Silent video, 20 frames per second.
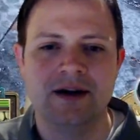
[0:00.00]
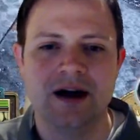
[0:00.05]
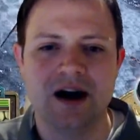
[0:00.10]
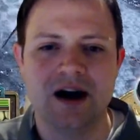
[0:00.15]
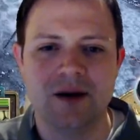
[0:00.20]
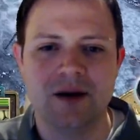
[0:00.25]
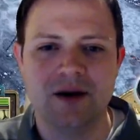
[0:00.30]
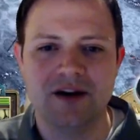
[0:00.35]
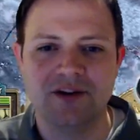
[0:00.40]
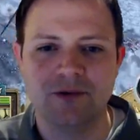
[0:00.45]

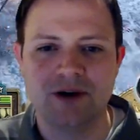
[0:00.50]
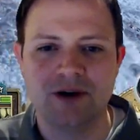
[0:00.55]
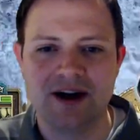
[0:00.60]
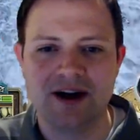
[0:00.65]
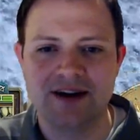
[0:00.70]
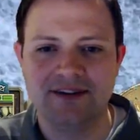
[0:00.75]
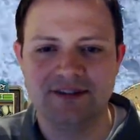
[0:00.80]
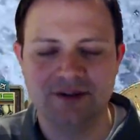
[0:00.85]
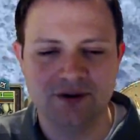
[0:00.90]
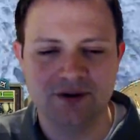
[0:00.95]

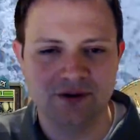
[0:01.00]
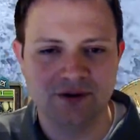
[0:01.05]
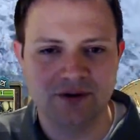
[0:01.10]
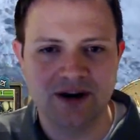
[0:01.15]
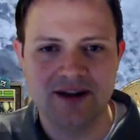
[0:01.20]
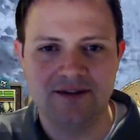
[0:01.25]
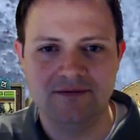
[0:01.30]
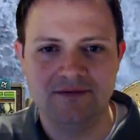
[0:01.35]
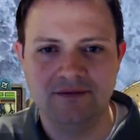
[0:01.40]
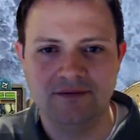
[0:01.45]
Otherwise,
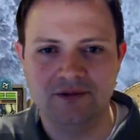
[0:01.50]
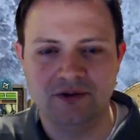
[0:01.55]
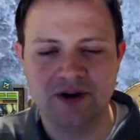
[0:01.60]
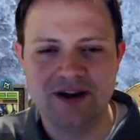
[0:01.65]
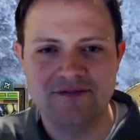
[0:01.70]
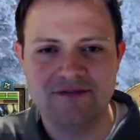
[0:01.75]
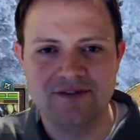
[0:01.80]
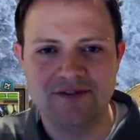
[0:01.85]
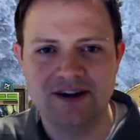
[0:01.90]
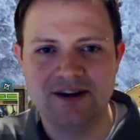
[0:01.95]
great
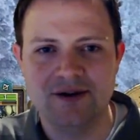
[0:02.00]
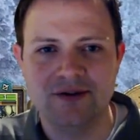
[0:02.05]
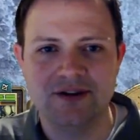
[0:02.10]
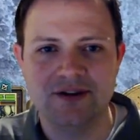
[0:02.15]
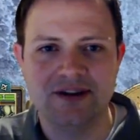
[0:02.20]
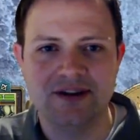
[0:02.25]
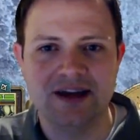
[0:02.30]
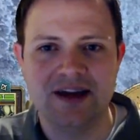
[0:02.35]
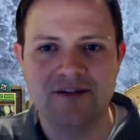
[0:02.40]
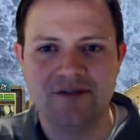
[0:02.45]
video
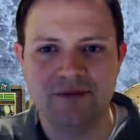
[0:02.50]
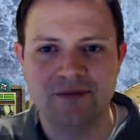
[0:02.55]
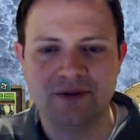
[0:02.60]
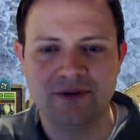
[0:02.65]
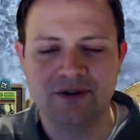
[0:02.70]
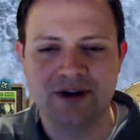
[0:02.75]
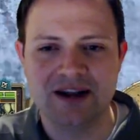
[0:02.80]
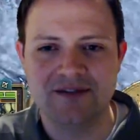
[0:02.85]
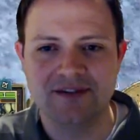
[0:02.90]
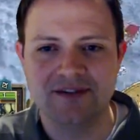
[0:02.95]
today from
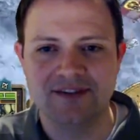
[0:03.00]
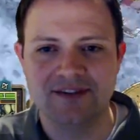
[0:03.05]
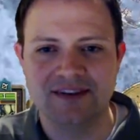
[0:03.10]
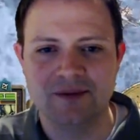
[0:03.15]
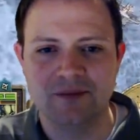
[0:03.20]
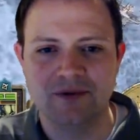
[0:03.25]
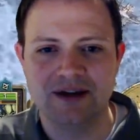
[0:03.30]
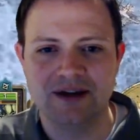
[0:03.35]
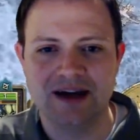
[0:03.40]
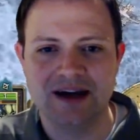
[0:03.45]
the Creative
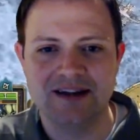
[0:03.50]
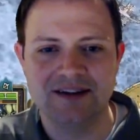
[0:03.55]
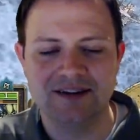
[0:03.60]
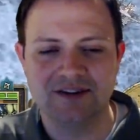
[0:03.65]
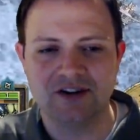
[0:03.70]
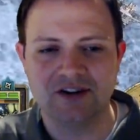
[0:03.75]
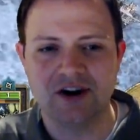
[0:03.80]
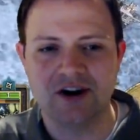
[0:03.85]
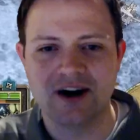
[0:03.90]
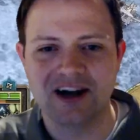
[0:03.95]
Assembly. I
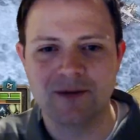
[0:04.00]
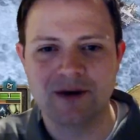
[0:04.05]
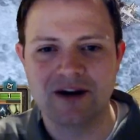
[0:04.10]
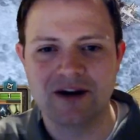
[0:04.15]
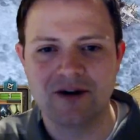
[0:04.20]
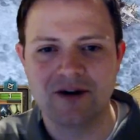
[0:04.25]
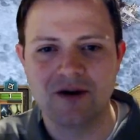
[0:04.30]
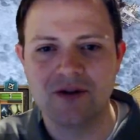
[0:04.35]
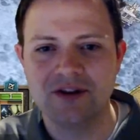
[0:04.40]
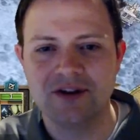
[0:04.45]
didn't talk
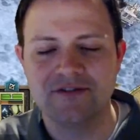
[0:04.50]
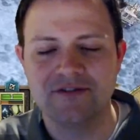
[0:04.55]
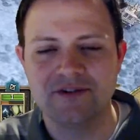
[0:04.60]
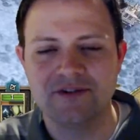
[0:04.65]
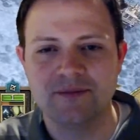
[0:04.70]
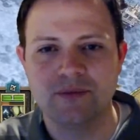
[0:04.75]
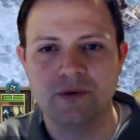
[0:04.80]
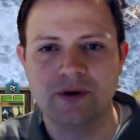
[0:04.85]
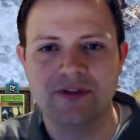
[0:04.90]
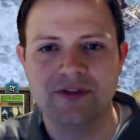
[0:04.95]
about all the
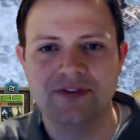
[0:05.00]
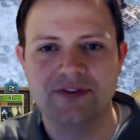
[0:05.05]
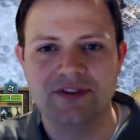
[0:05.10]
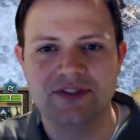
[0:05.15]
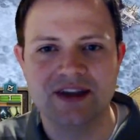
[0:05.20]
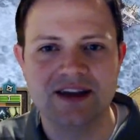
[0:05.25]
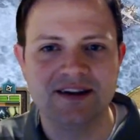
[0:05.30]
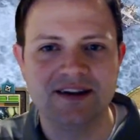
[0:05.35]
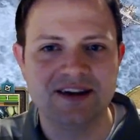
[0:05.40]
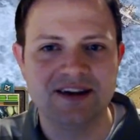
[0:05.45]
different points
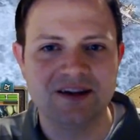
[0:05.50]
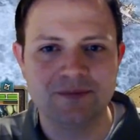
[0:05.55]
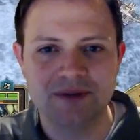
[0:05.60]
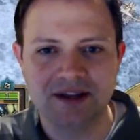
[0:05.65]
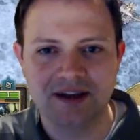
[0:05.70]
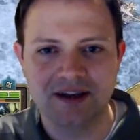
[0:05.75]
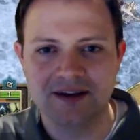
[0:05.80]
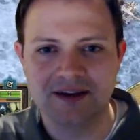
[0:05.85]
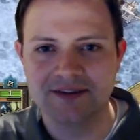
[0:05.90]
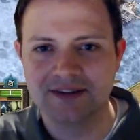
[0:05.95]
that they did
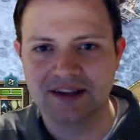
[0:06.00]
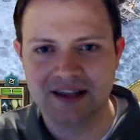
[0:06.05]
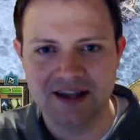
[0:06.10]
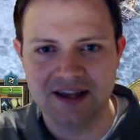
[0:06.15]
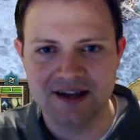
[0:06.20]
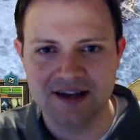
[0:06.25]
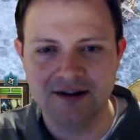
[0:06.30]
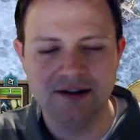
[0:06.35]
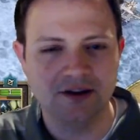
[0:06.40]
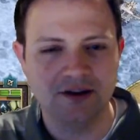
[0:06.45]
because,
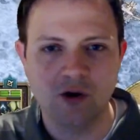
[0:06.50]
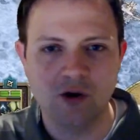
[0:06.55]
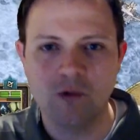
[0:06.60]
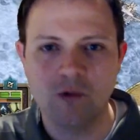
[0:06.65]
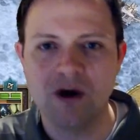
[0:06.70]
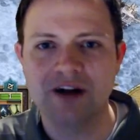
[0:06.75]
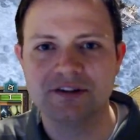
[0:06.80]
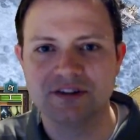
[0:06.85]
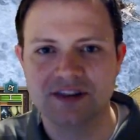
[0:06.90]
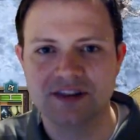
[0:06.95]
again, go
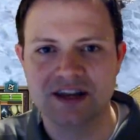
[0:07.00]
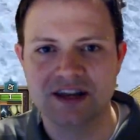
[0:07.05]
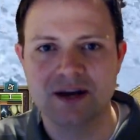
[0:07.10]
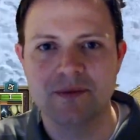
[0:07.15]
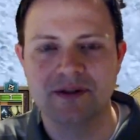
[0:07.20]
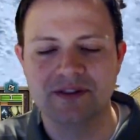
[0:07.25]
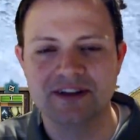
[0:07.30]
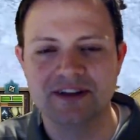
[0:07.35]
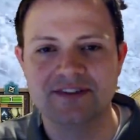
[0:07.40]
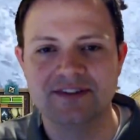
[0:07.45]
watch
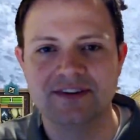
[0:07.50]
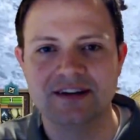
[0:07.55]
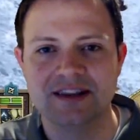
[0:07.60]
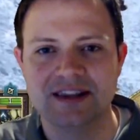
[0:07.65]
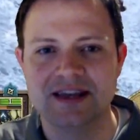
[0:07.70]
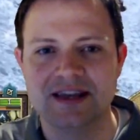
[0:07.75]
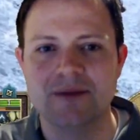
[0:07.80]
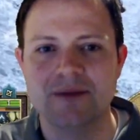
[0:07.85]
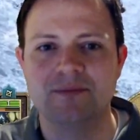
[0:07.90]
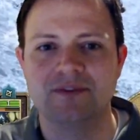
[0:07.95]
them and listen to
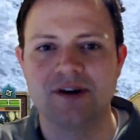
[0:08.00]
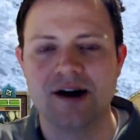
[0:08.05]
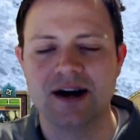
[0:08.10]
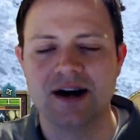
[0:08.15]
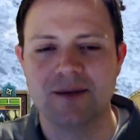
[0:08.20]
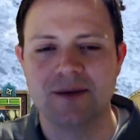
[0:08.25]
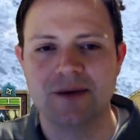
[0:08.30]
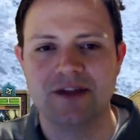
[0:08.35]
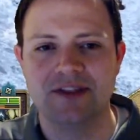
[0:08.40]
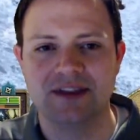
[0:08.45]
them
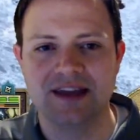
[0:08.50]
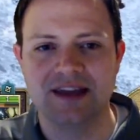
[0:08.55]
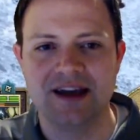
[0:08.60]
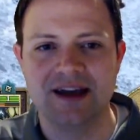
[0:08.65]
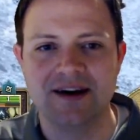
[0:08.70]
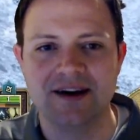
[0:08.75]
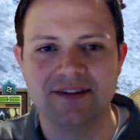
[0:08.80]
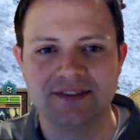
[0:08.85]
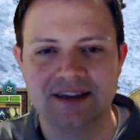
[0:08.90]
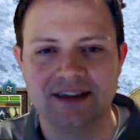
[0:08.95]
talk about the
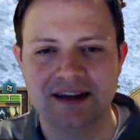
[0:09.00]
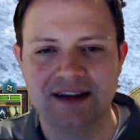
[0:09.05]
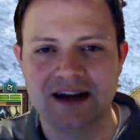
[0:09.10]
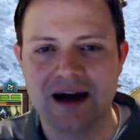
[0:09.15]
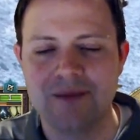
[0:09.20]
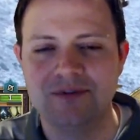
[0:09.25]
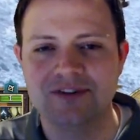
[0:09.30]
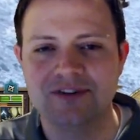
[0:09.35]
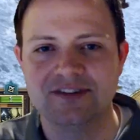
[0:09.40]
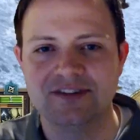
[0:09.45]
Chaos thing.
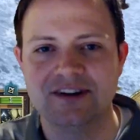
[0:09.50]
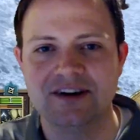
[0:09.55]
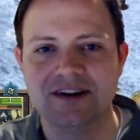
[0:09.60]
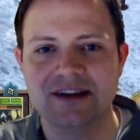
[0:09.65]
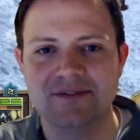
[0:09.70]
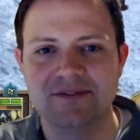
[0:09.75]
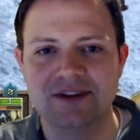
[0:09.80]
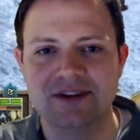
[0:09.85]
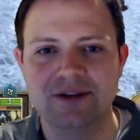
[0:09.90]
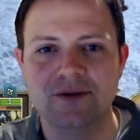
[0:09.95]
I'm just here
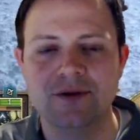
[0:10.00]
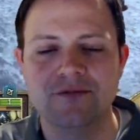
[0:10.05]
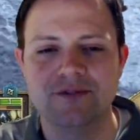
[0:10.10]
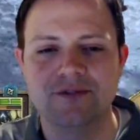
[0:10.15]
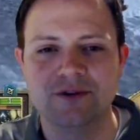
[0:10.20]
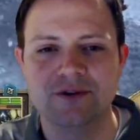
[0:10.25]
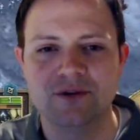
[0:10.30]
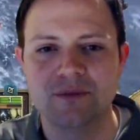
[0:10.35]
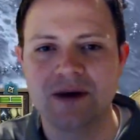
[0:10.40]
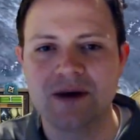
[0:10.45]
giving you a
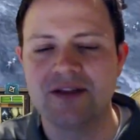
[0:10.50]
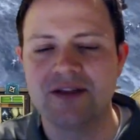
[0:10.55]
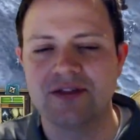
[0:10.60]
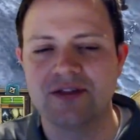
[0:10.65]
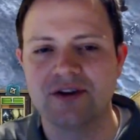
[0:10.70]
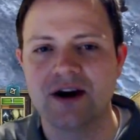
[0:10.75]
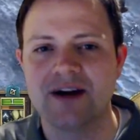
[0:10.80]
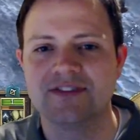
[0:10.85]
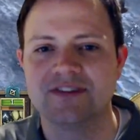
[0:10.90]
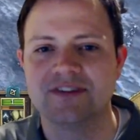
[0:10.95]
few of my
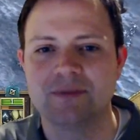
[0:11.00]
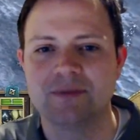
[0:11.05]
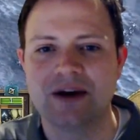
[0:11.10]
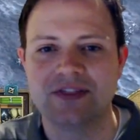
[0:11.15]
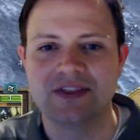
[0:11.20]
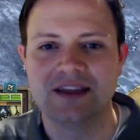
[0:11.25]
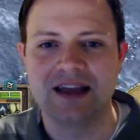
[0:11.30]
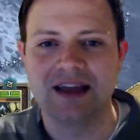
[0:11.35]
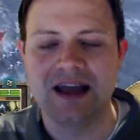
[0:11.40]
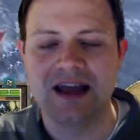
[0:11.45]
thoughts
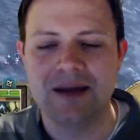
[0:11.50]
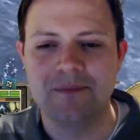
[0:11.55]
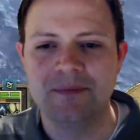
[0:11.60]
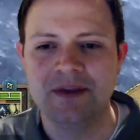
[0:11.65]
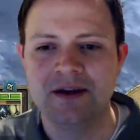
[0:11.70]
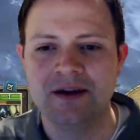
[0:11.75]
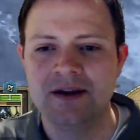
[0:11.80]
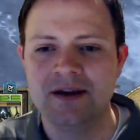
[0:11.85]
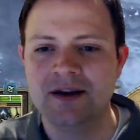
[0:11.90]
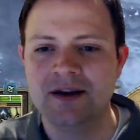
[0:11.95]
about the game.